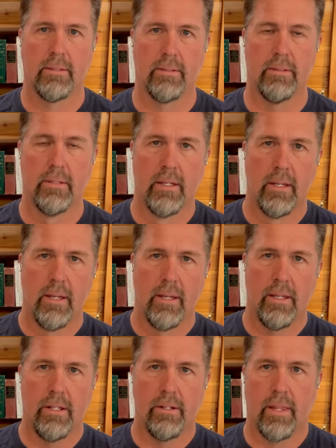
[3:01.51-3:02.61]
and
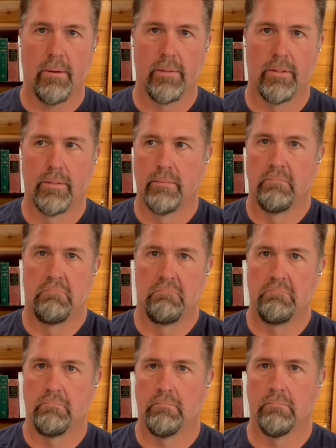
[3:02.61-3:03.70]
that was
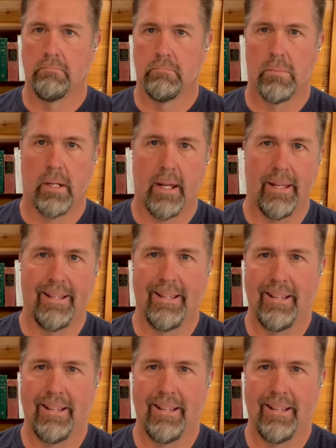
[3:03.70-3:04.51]
what I